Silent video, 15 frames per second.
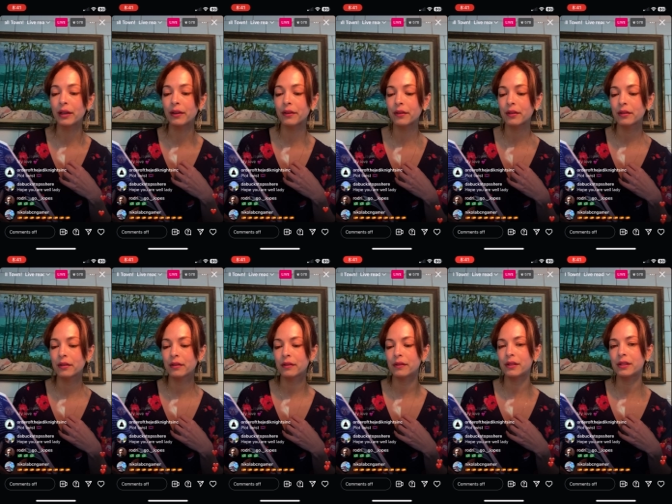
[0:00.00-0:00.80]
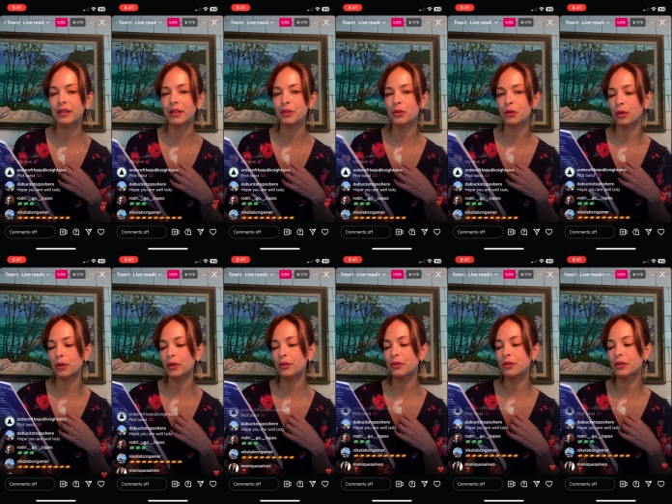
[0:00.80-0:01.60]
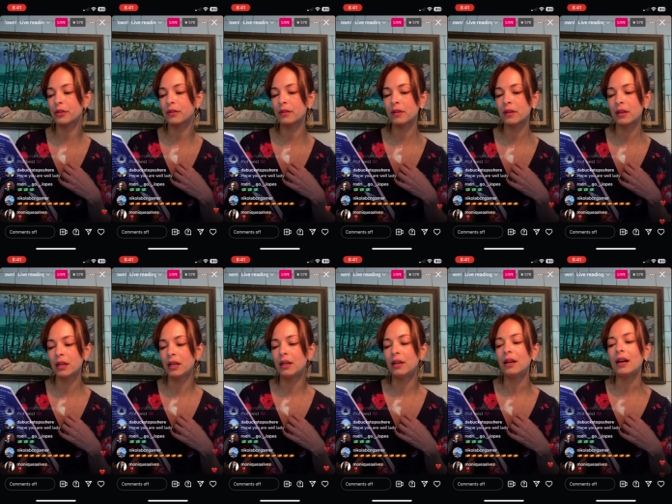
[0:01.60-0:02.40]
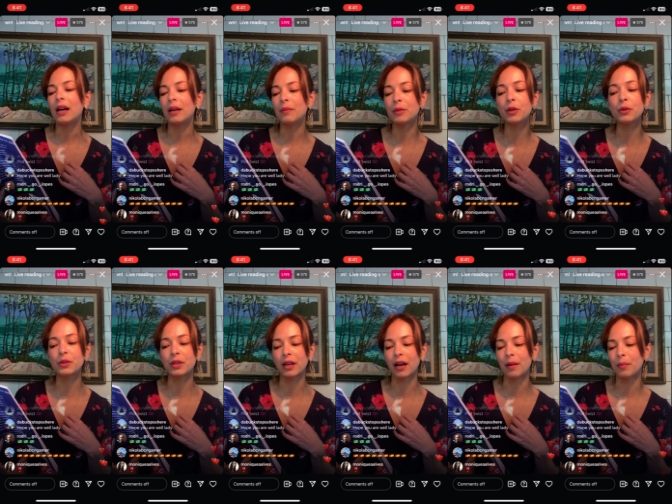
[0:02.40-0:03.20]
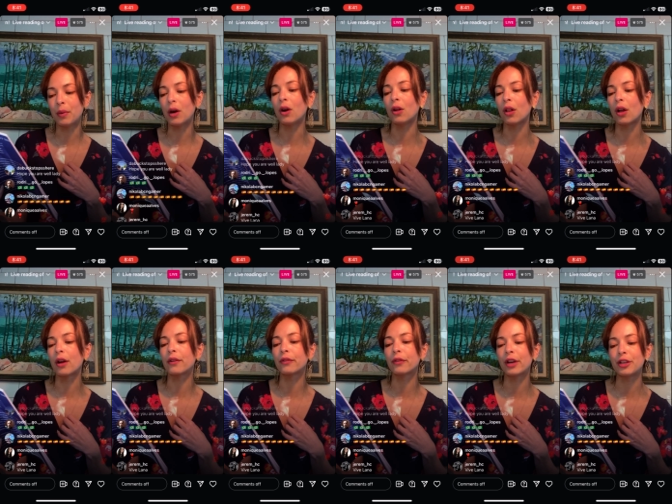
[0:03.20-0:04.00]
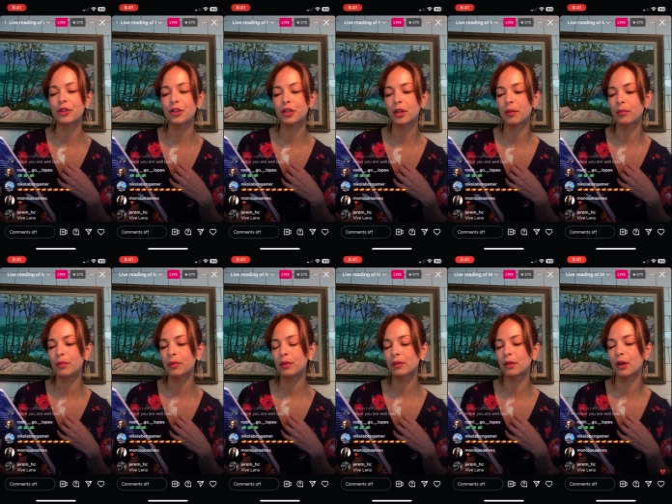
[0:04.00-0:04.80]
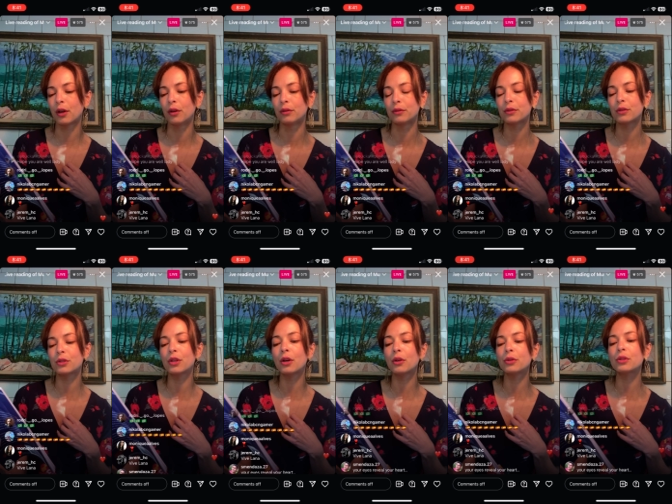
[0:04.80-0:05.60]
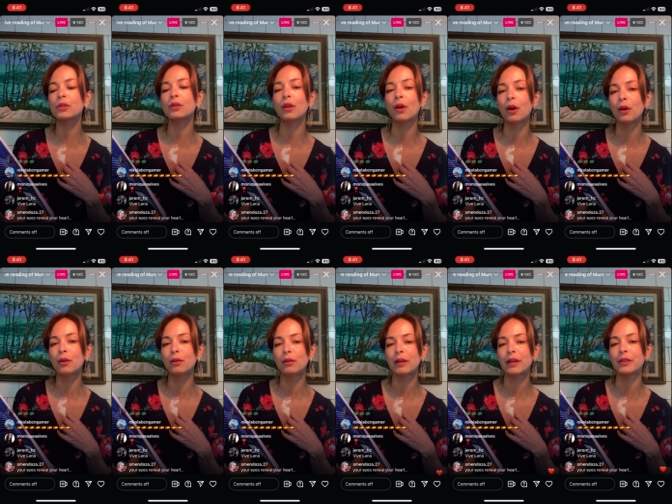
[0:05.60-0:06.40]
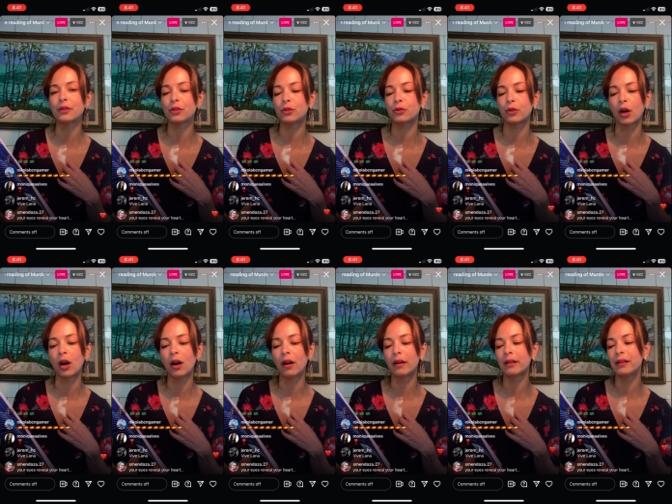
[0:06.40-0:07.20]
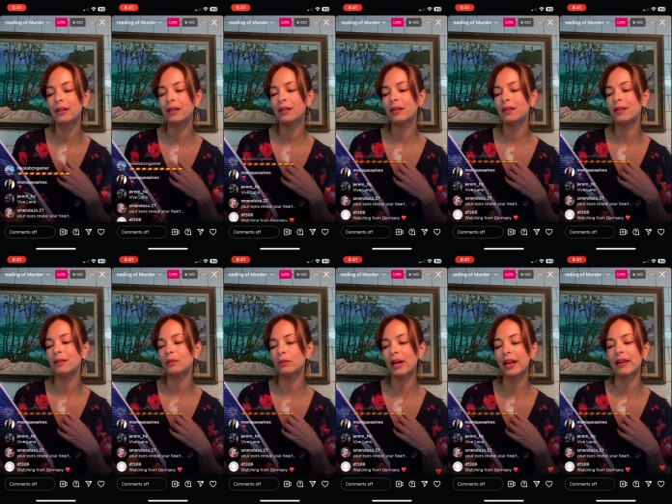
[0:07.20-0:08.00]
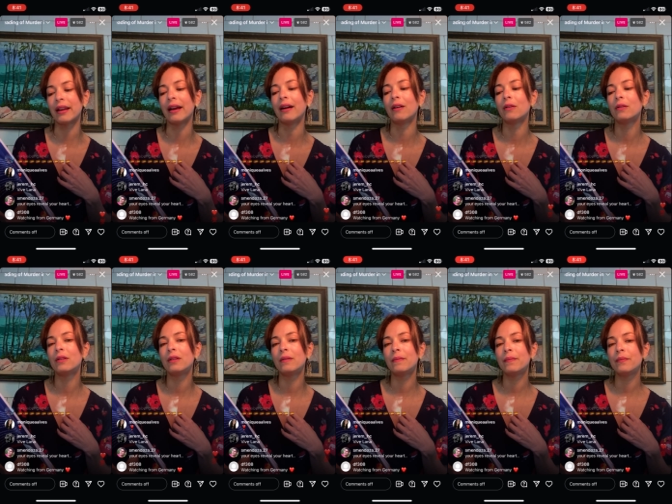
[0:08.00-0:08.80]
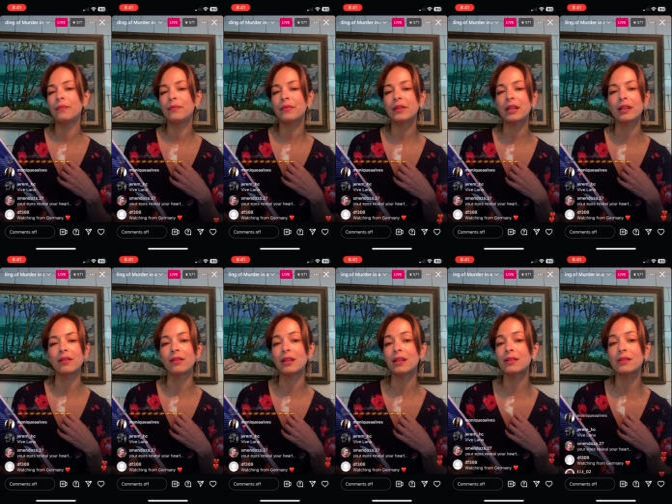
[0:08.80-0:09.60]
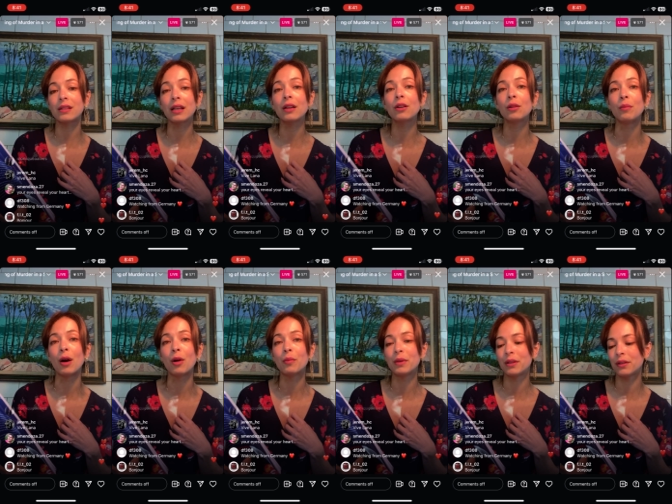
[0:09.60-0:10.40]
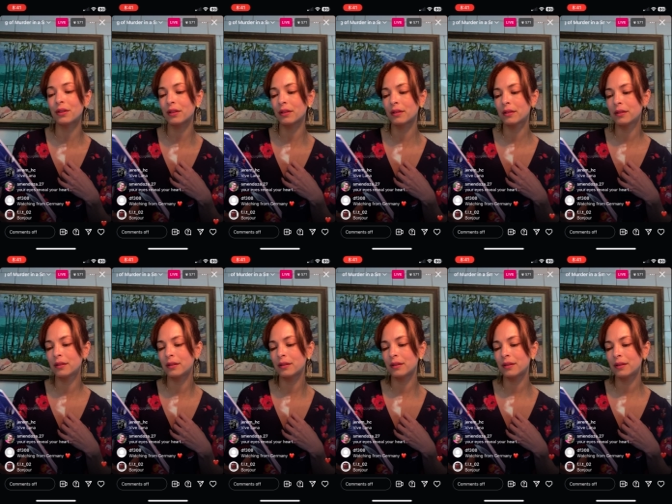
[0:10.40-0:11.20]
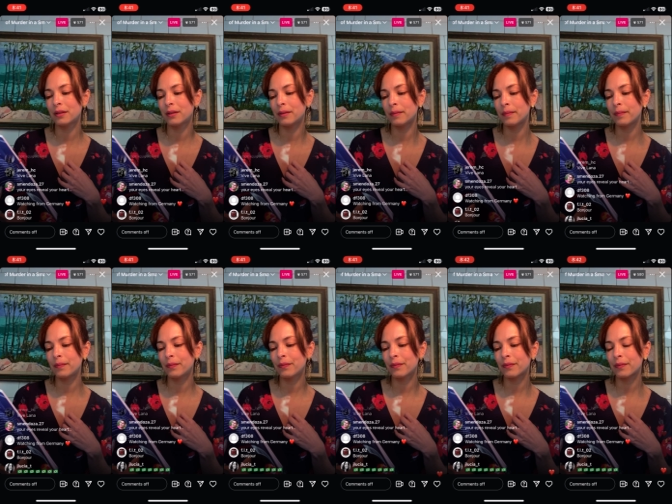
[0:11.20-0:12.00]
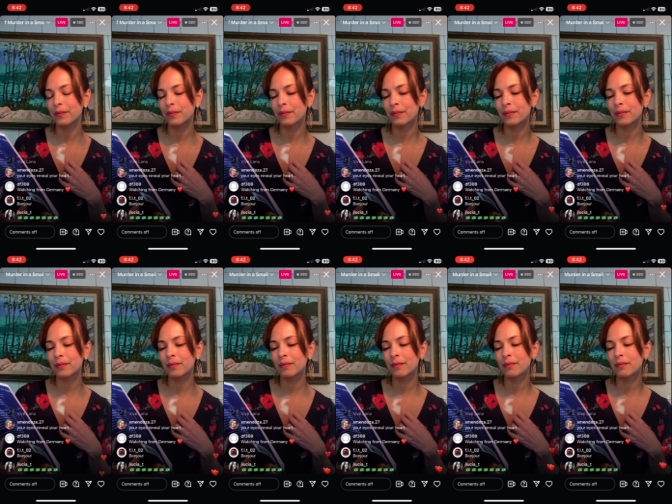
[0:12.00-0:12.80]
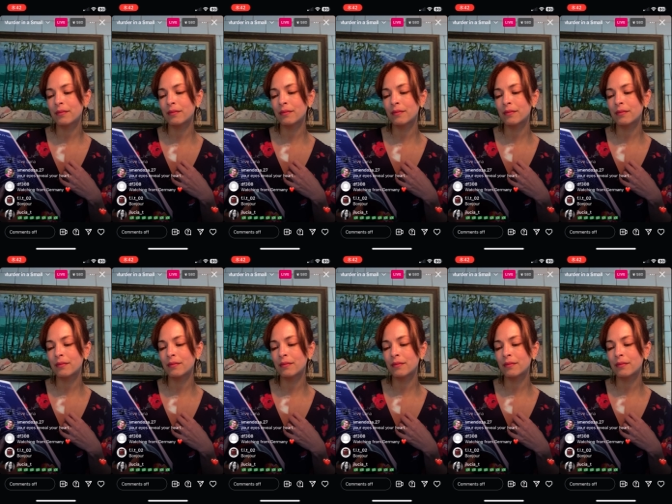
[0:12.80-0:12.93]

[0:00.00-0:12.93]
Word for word: It's a bad thing I'm doing now, I know it, said George. I'm using up all our friendship, grown so slow and strong, right now in this single moment